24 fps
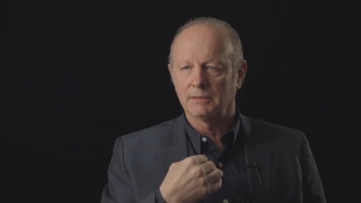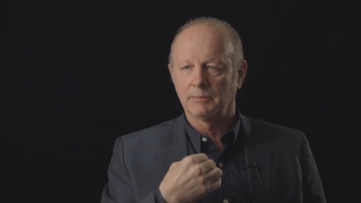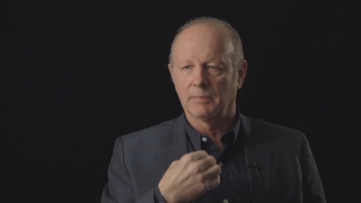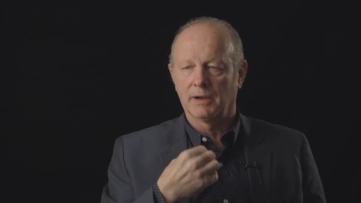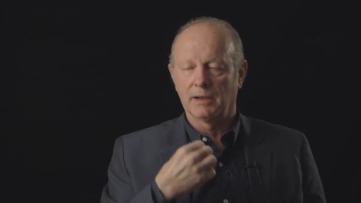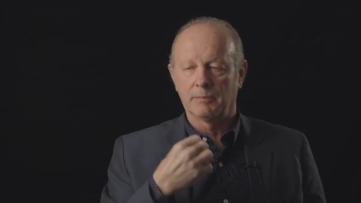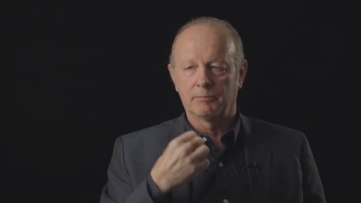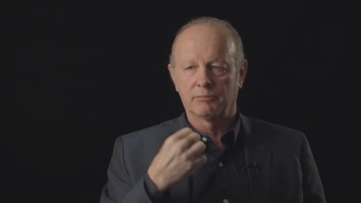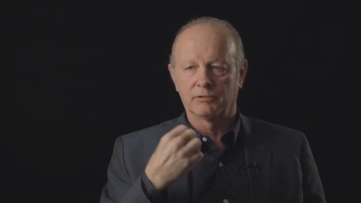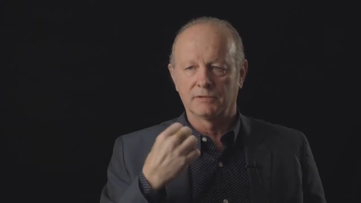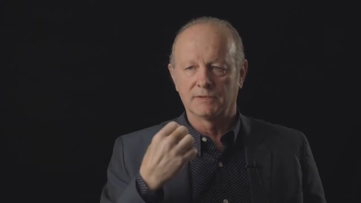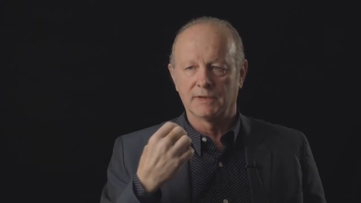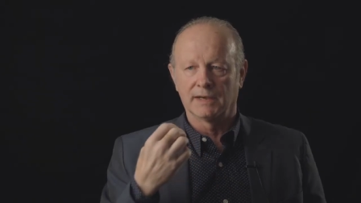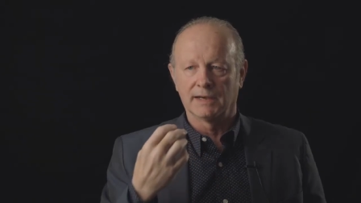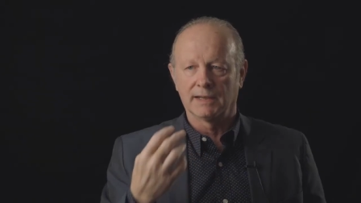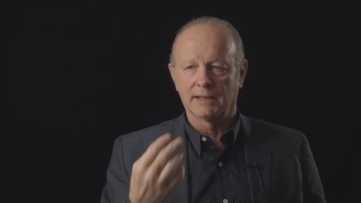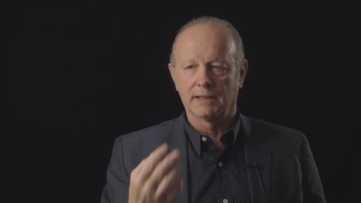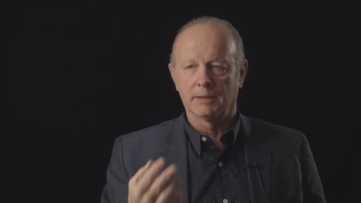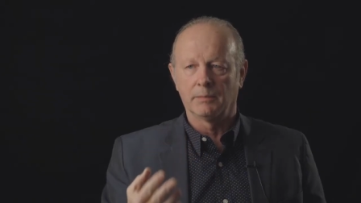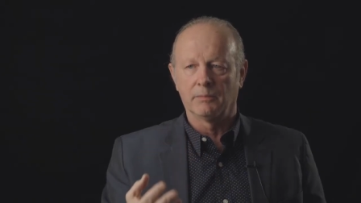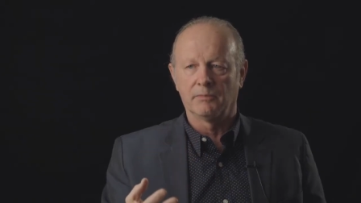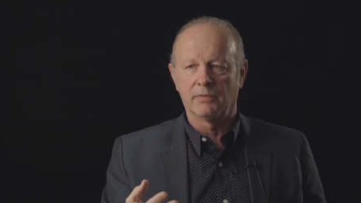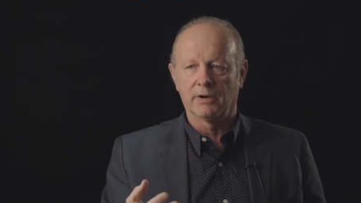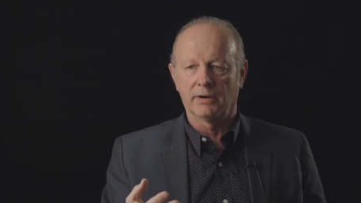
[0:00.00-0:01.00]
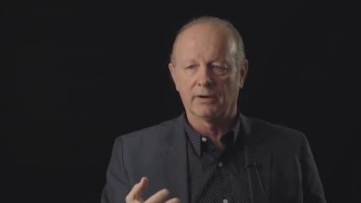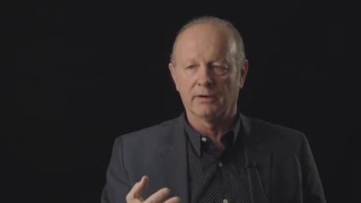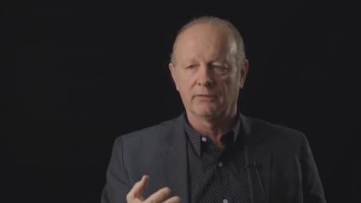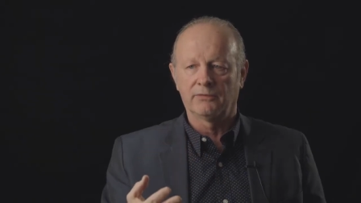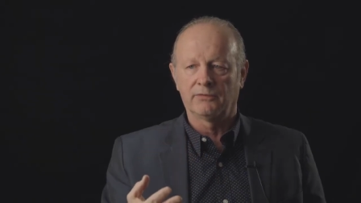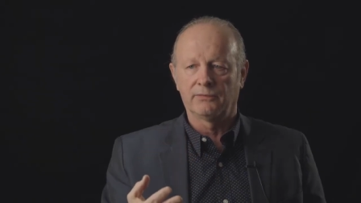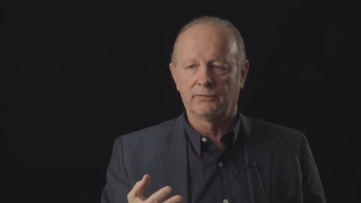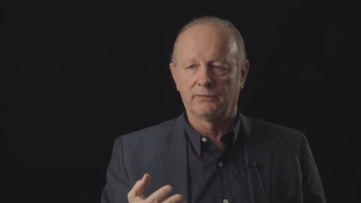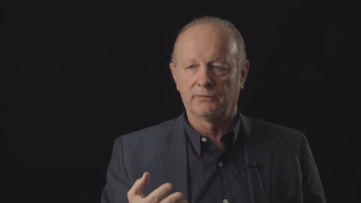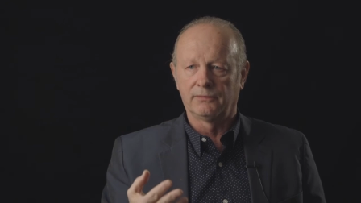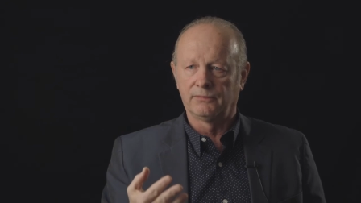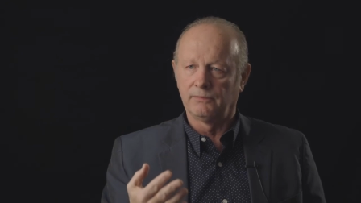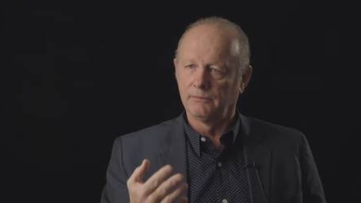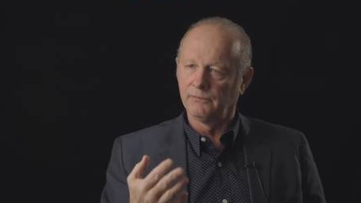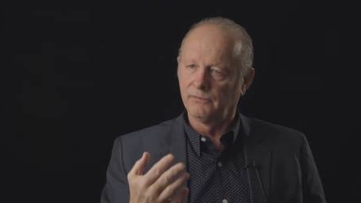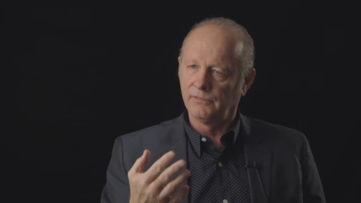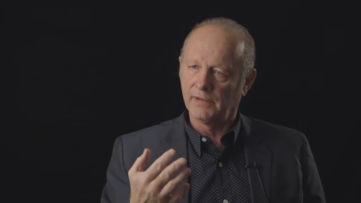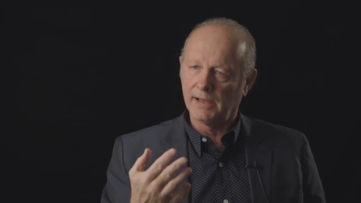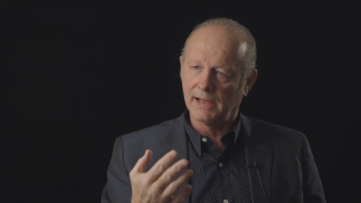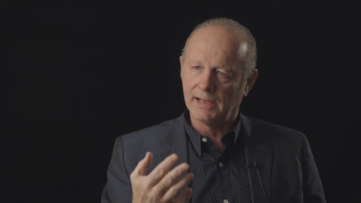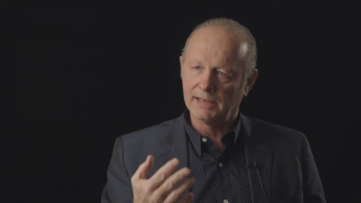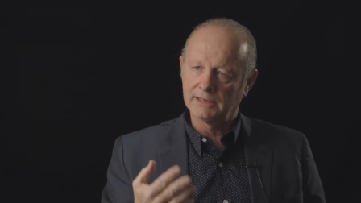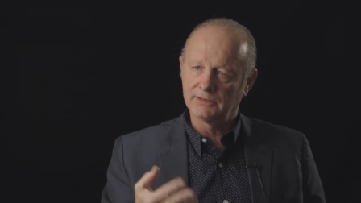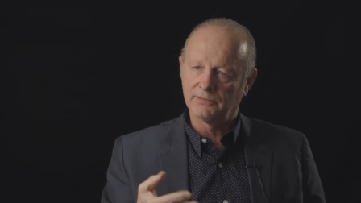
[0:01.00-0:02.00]
by presenting them very
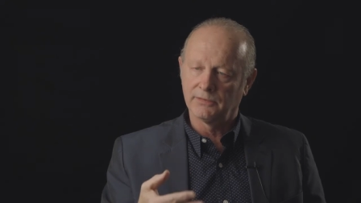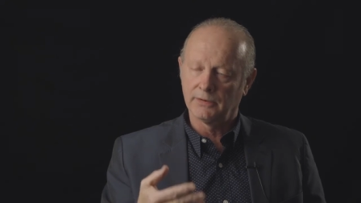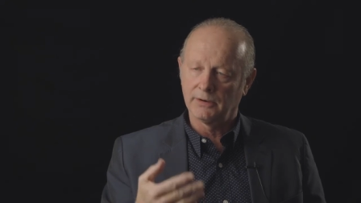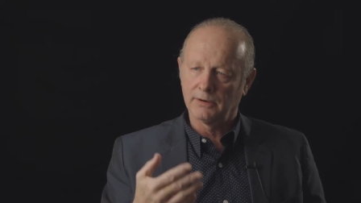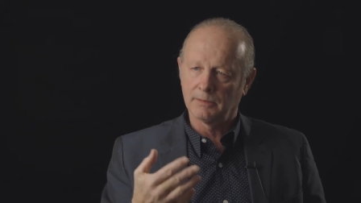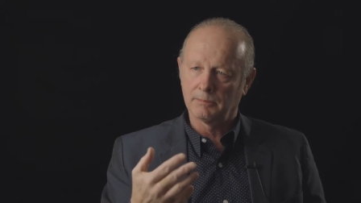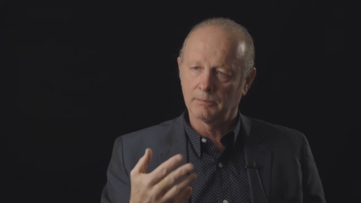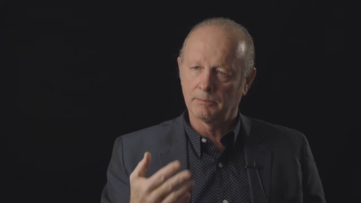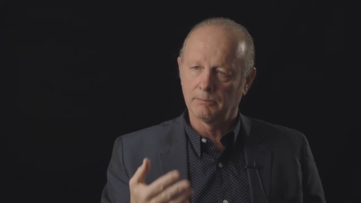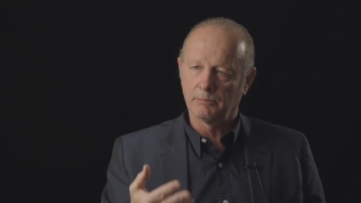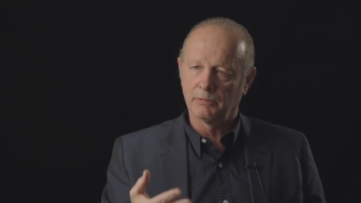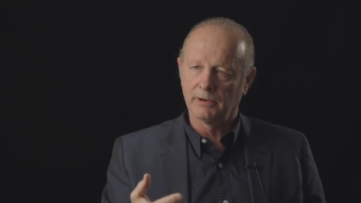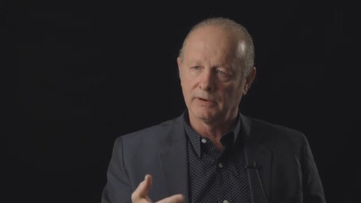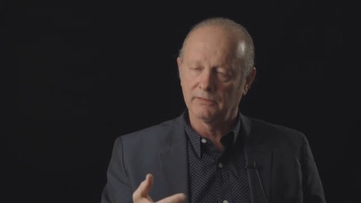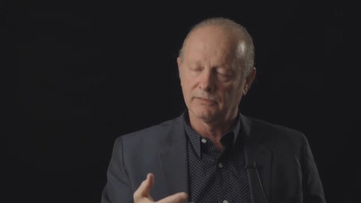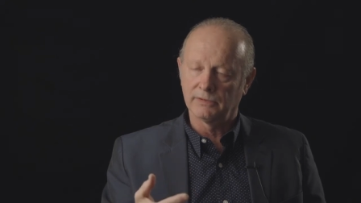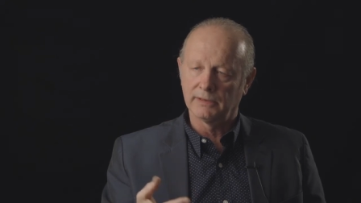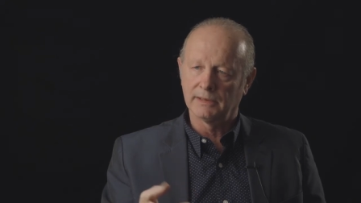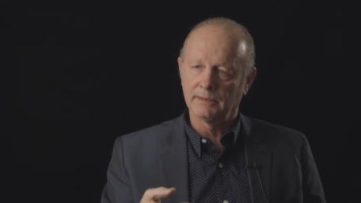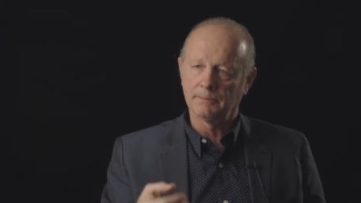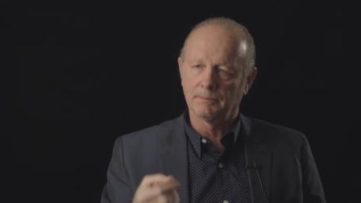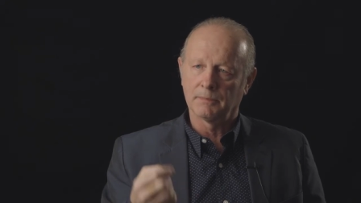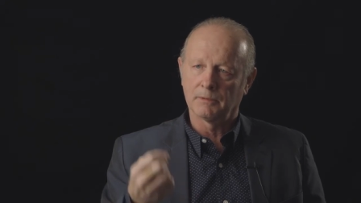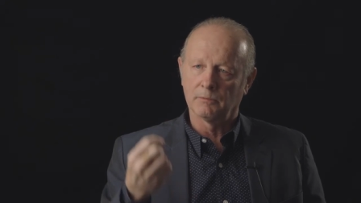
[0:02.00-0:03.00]
fast, very briefly,